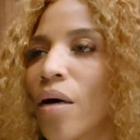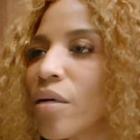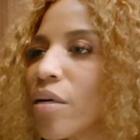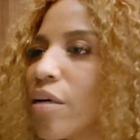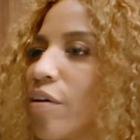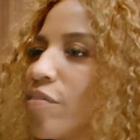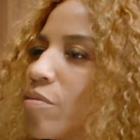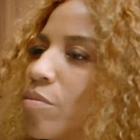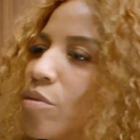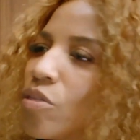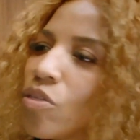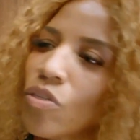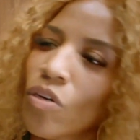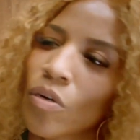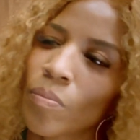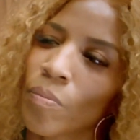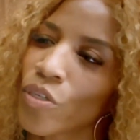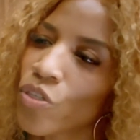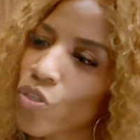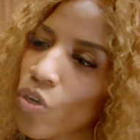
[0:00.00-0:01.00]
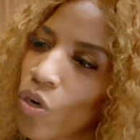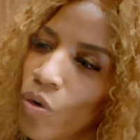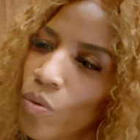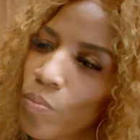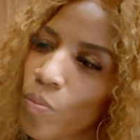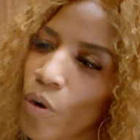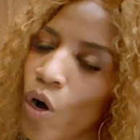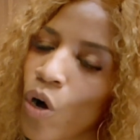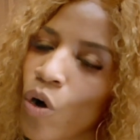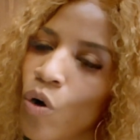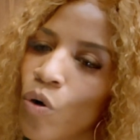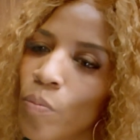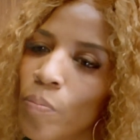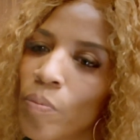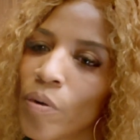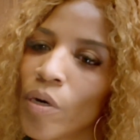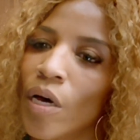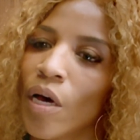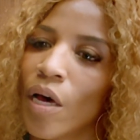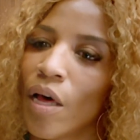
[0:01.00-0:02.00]
gives me so much hope. Hope
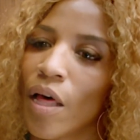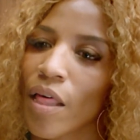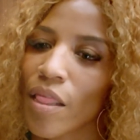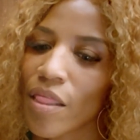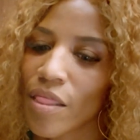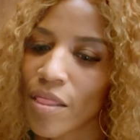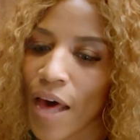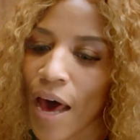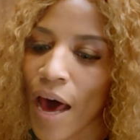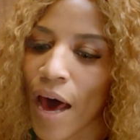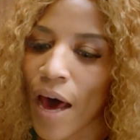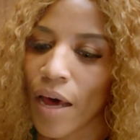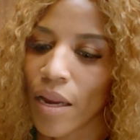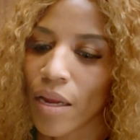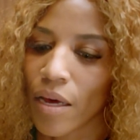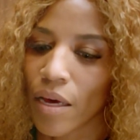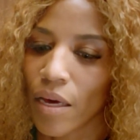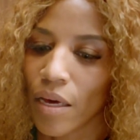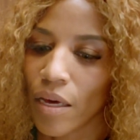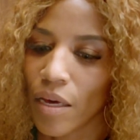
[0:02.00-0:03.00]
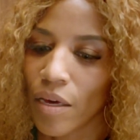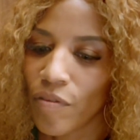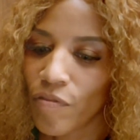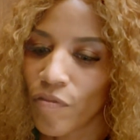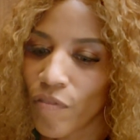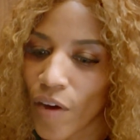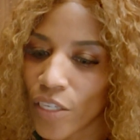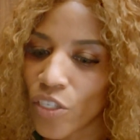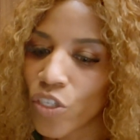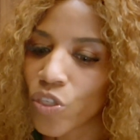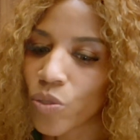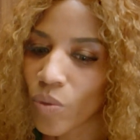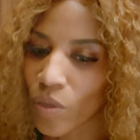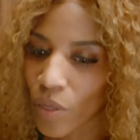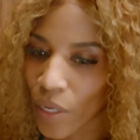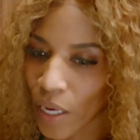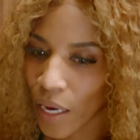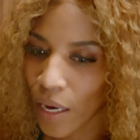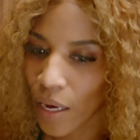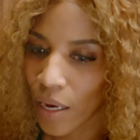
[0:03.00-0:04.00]
that
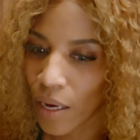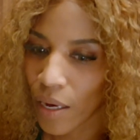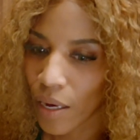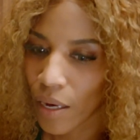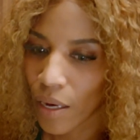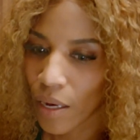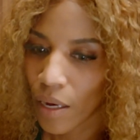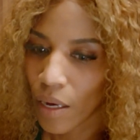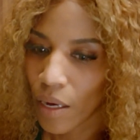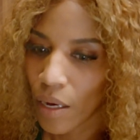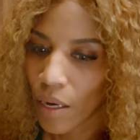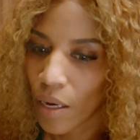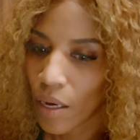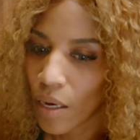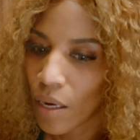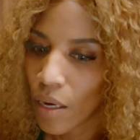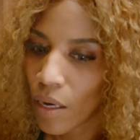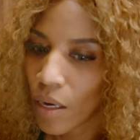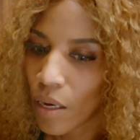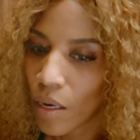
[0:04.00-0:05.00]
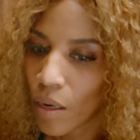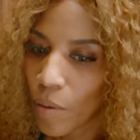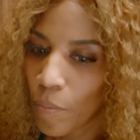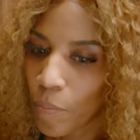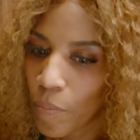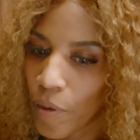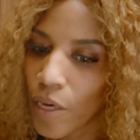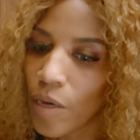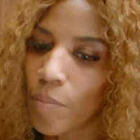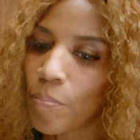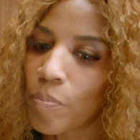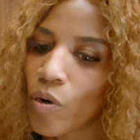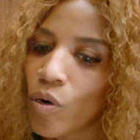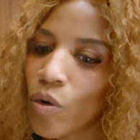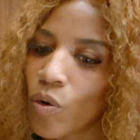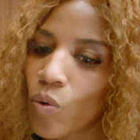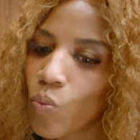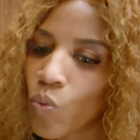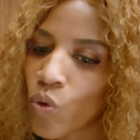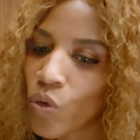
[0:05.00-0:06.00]
eventually
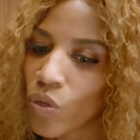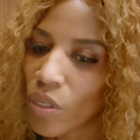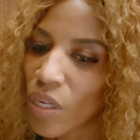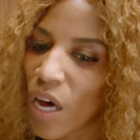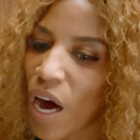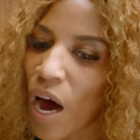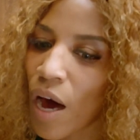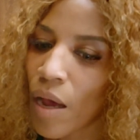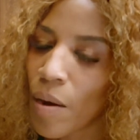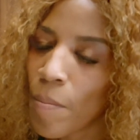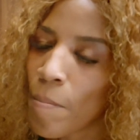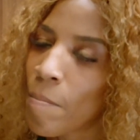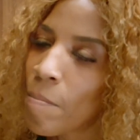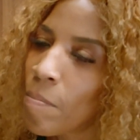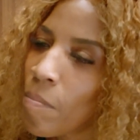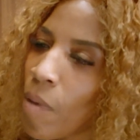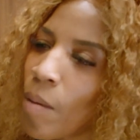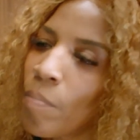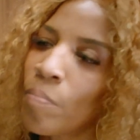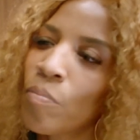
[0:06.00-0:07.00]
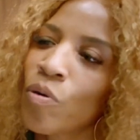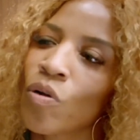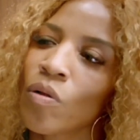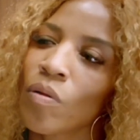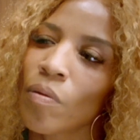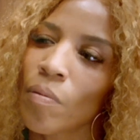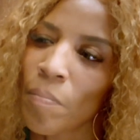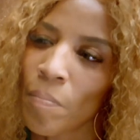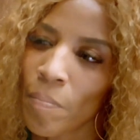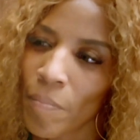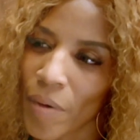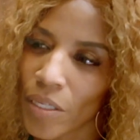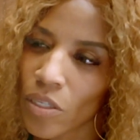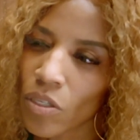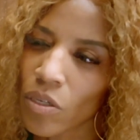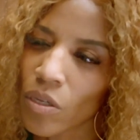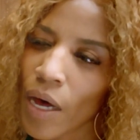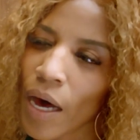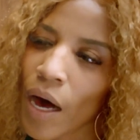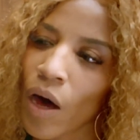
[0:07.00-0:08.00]
people will not mumble
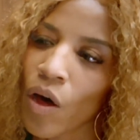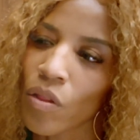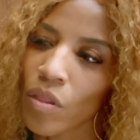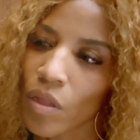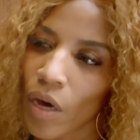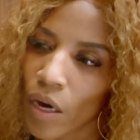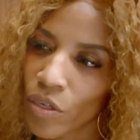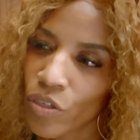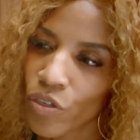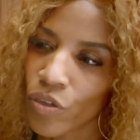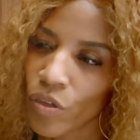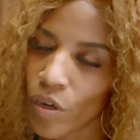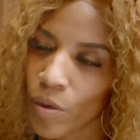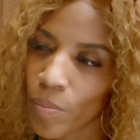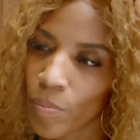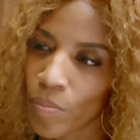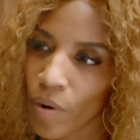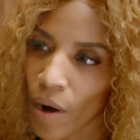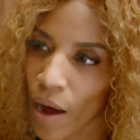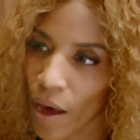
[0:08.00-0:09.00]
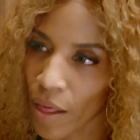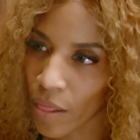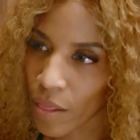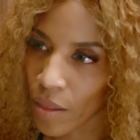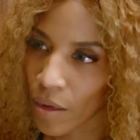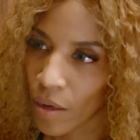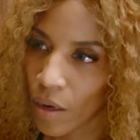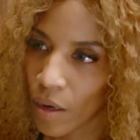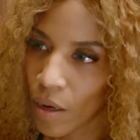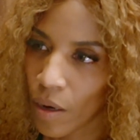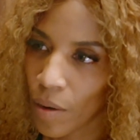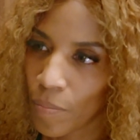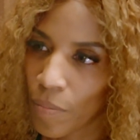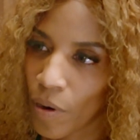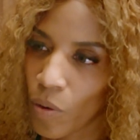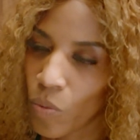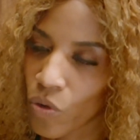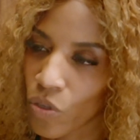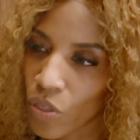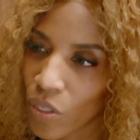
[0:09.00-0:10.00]
mental health under their breath,
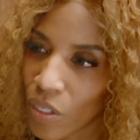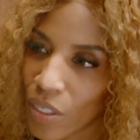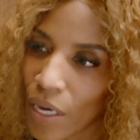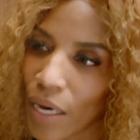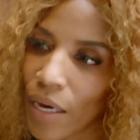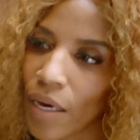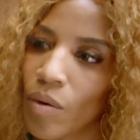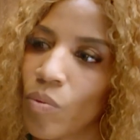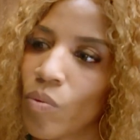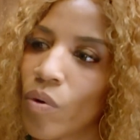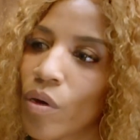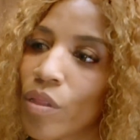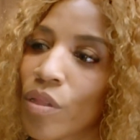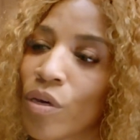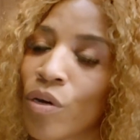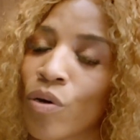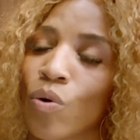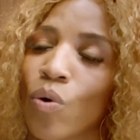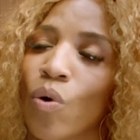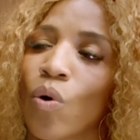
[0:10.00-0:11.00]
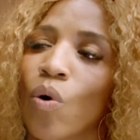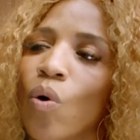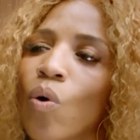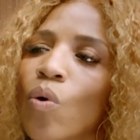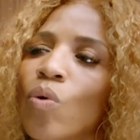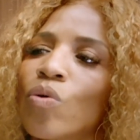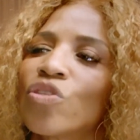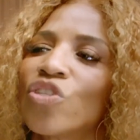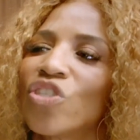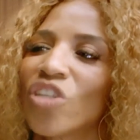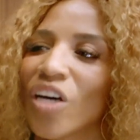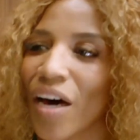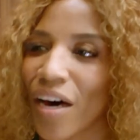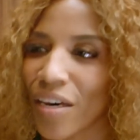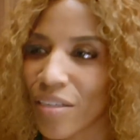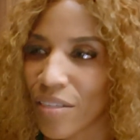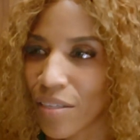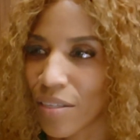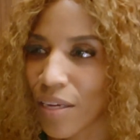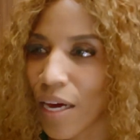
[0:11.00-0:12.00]
but will say it with their whole
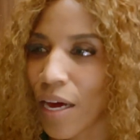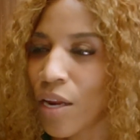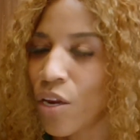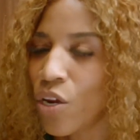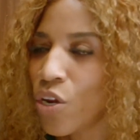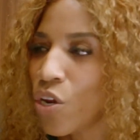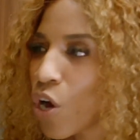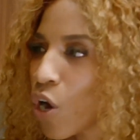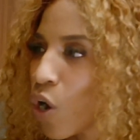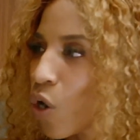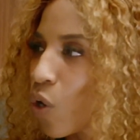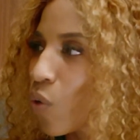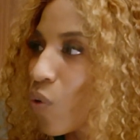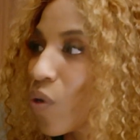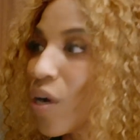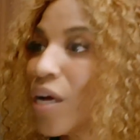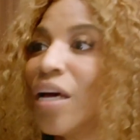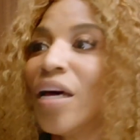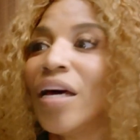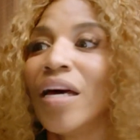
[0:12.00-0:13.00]
chest and know